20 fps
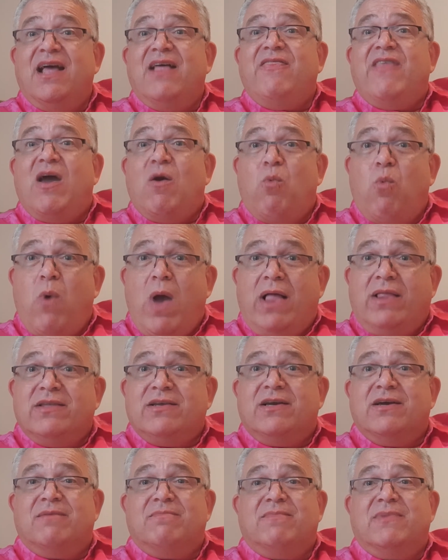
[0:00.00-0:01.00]
They're
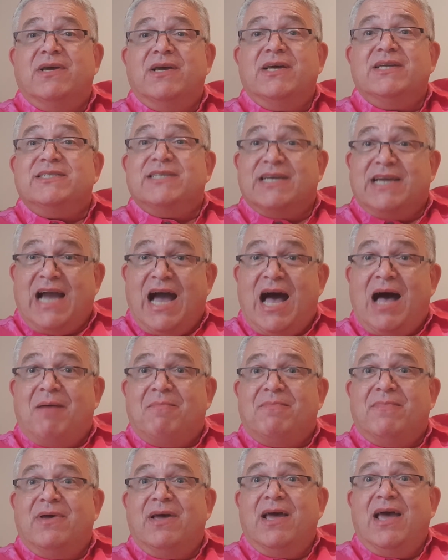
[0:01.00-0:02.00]
welcome to
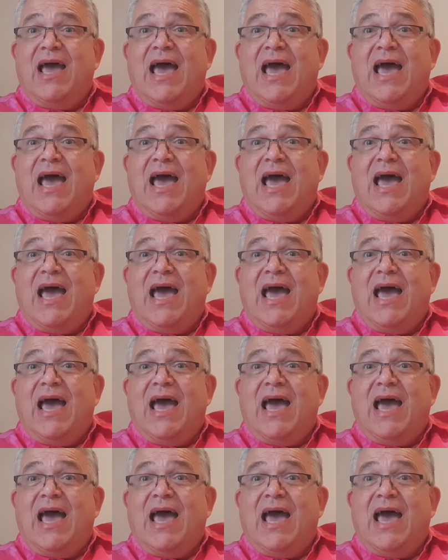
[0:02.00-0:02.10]
come